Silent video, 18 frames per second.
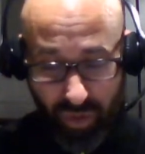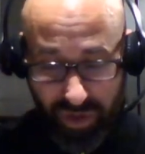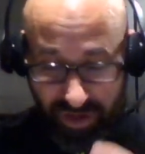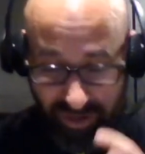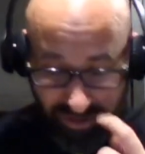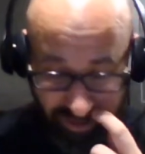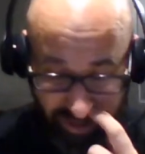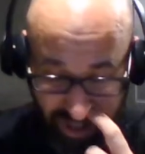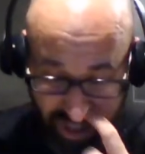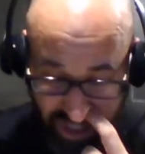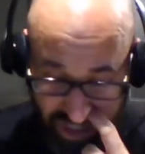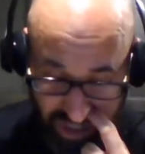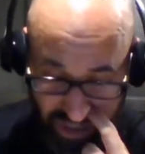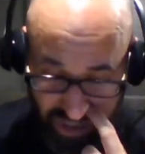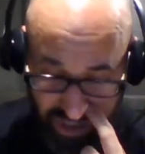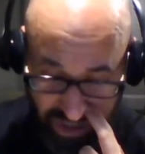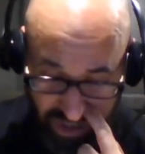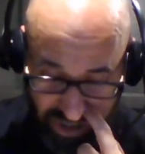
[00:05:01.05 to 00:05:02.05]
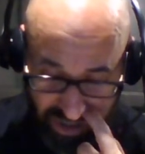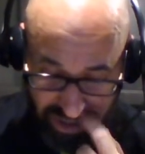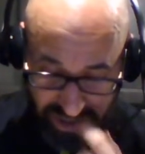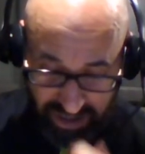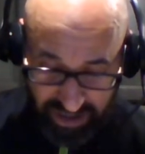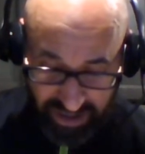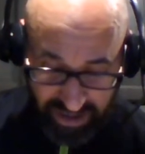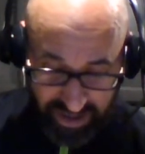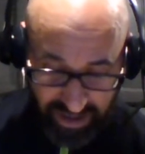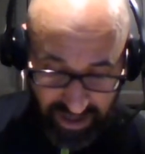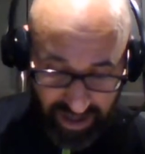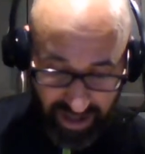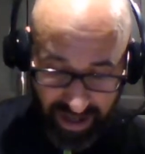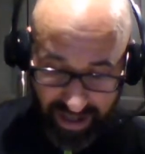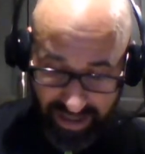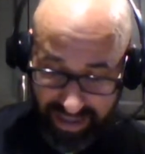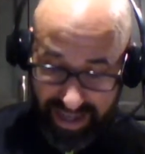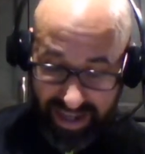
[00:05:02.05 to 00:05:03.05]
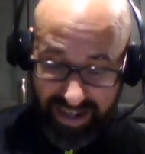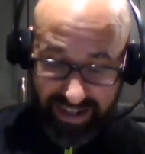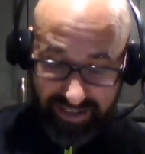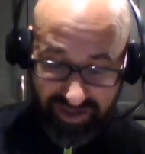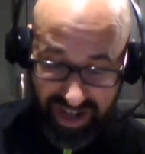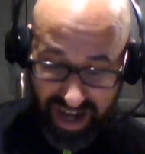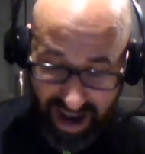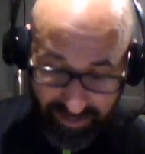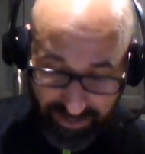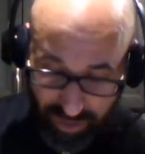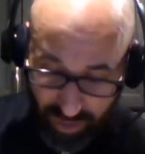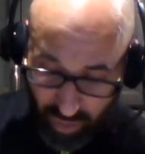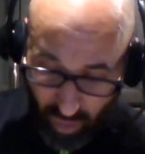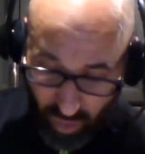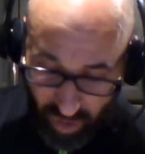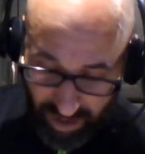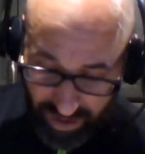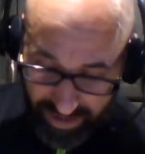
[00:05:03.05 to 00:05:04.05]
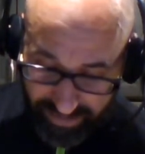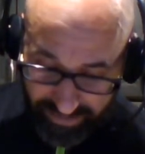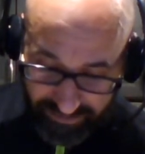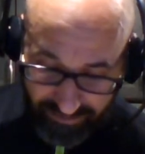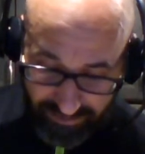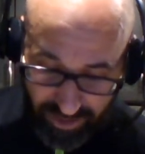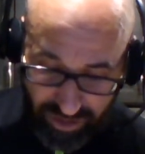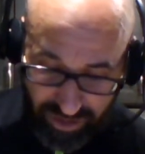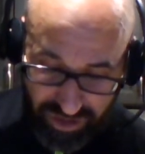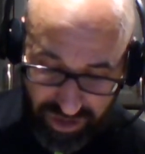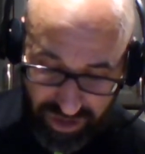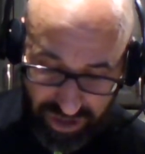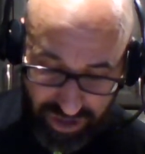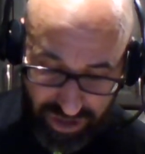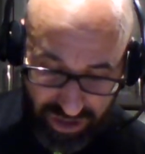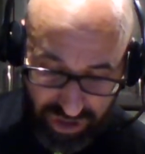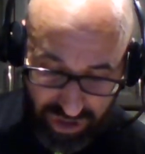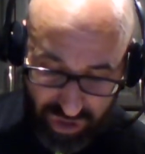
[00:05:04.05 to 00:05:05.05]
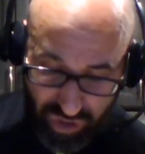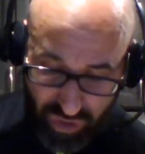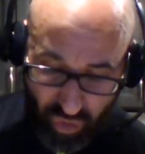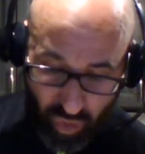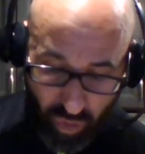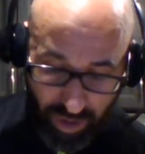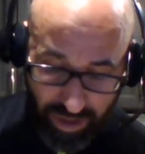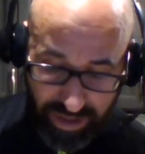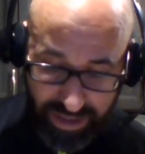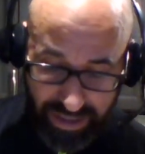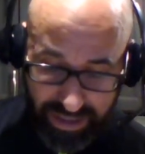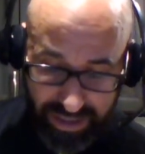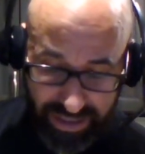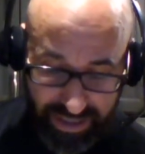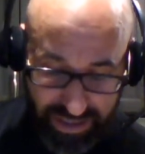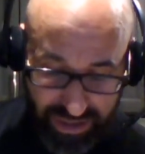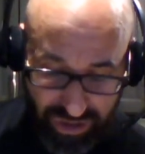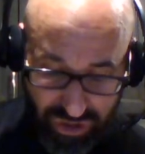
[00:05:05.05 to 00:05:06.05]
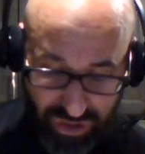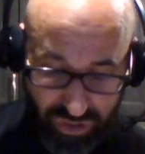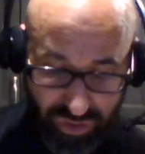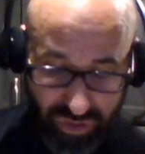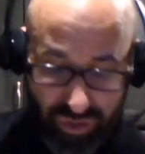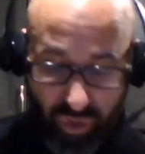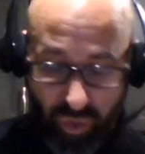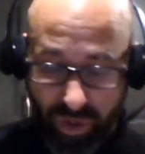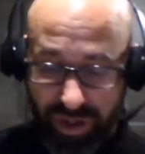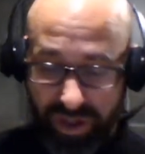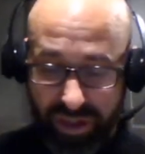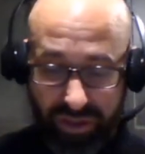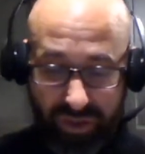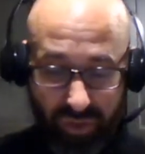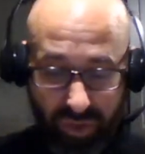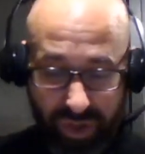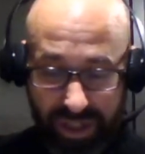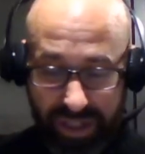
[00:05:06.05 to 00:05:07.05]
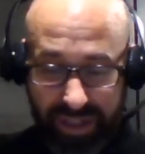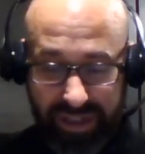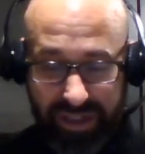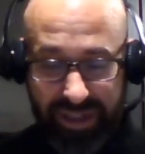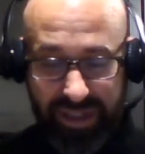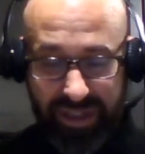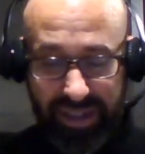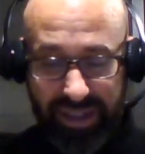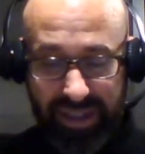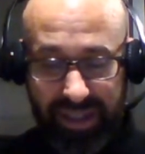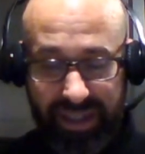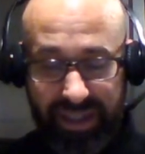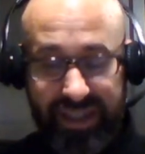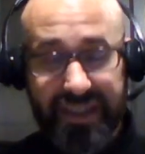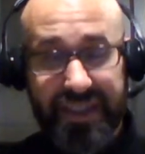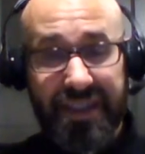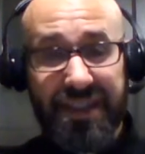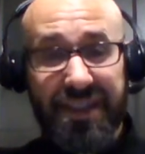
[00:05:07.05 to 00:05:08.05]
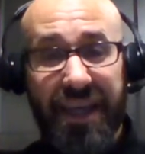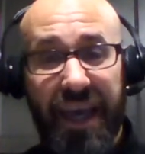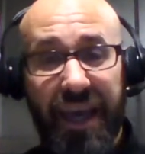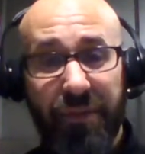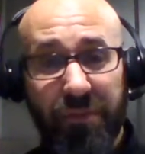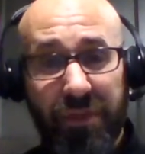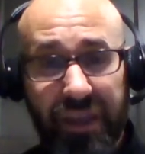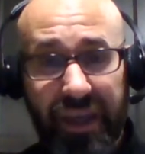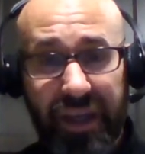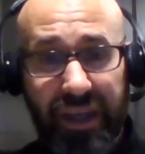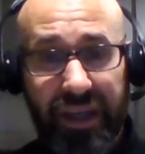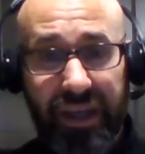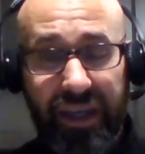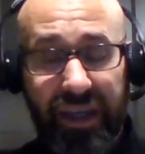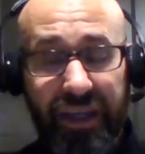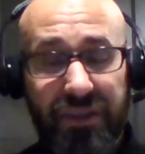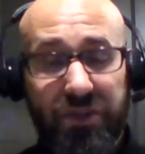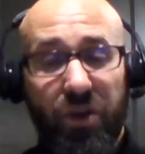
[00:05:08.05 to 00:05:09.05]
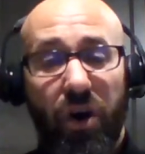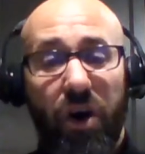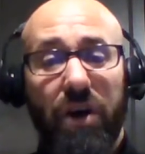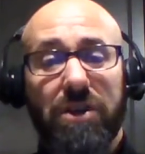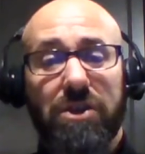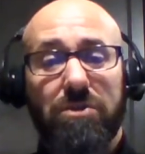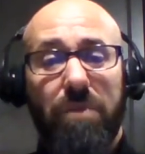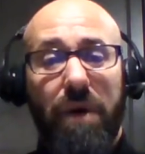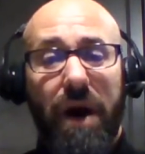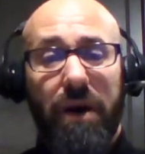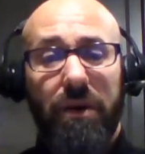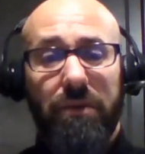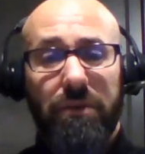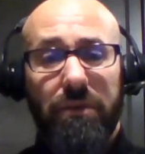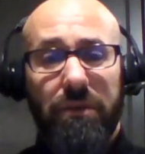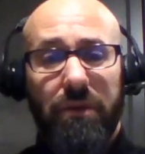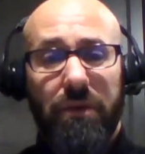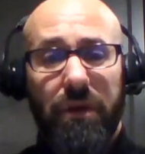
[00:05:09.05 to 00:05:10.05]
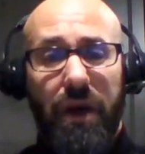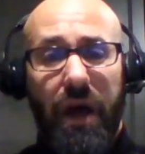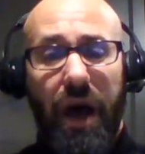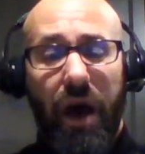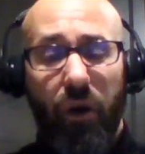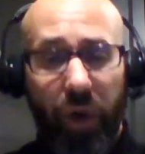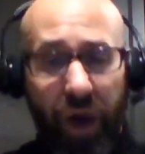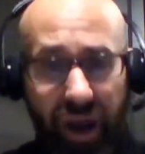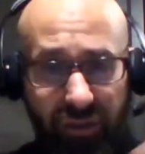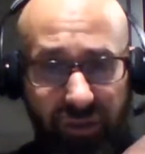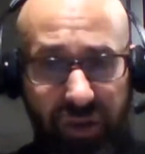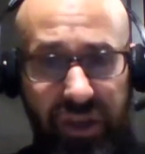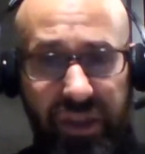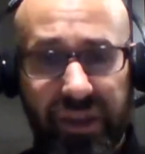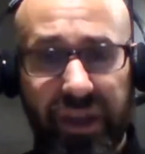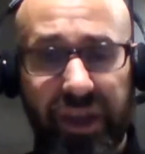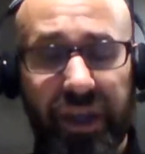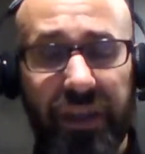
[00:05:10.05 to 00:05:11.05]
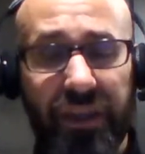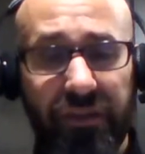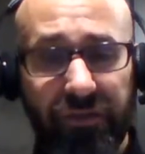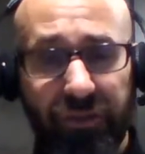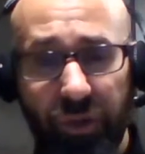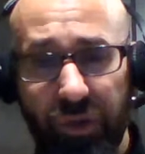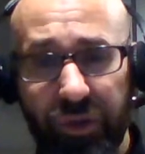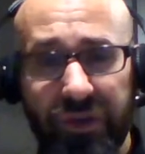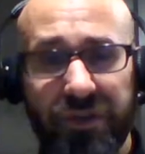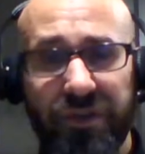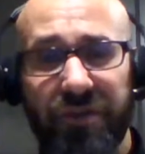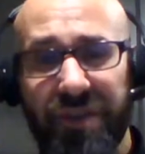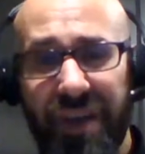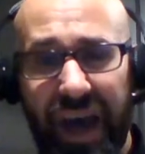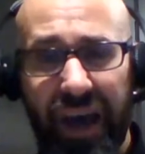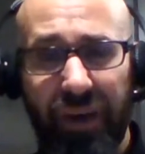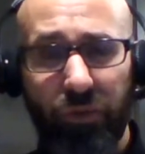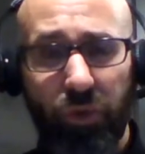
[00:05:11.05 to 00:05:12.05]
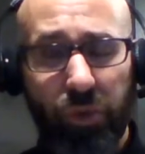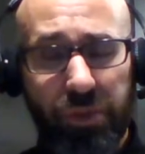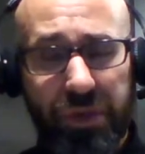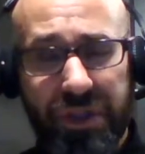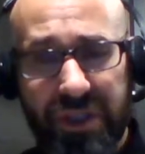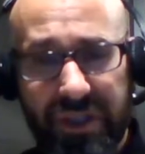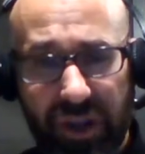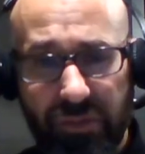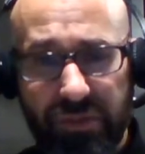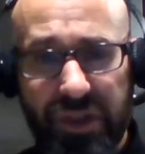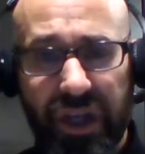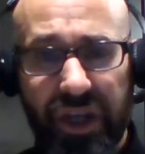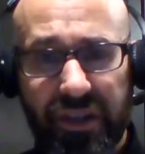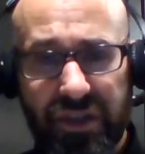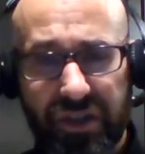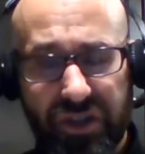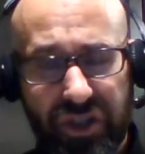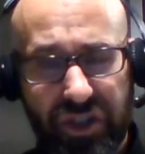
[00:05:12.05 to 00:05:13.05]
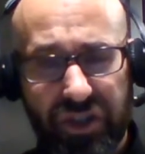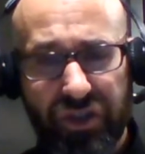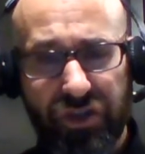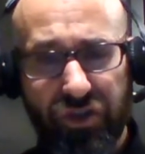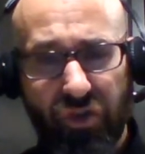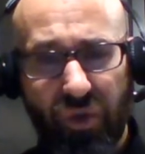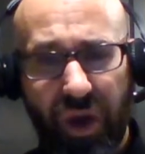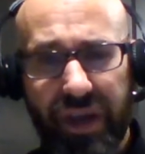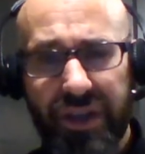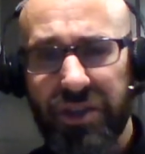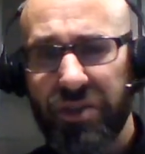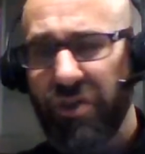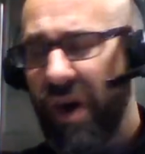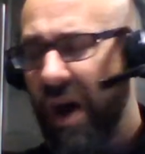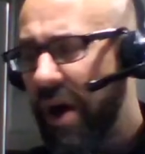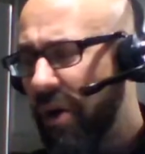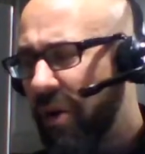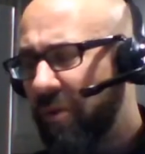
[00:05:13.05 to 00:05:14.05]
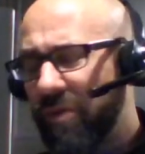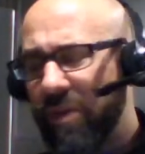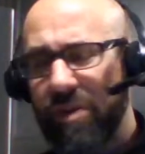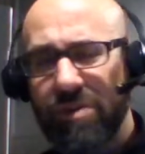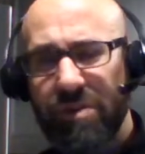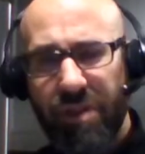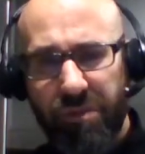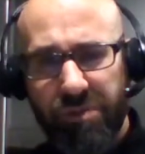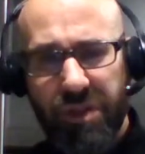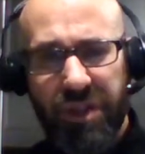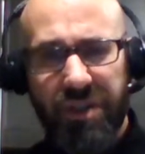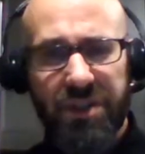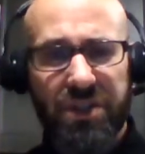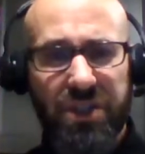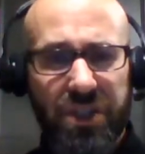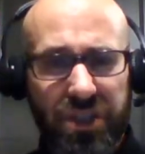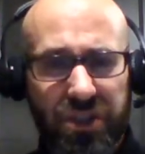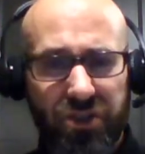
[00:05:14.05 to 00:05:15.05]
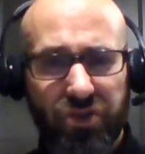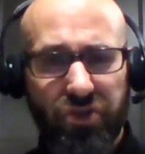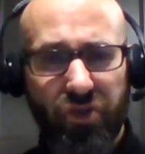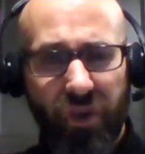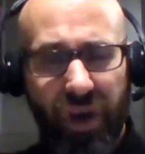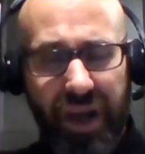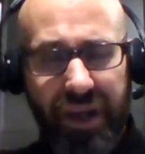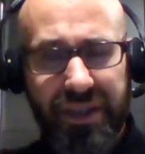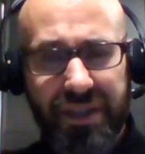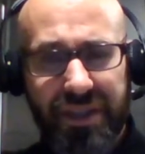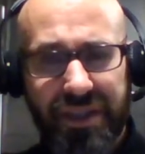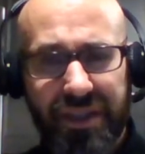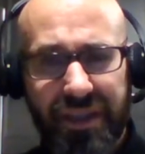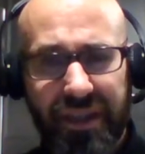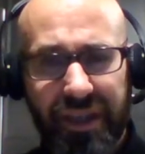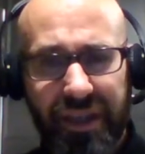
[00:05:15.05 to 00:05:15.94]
in Ephesians the end of chapter 1 verses 20 to 23 is the same thing. It talks about how everything in the fullness of time will be subject to Jesus Christ. So how if they're subject to Jesus Christ,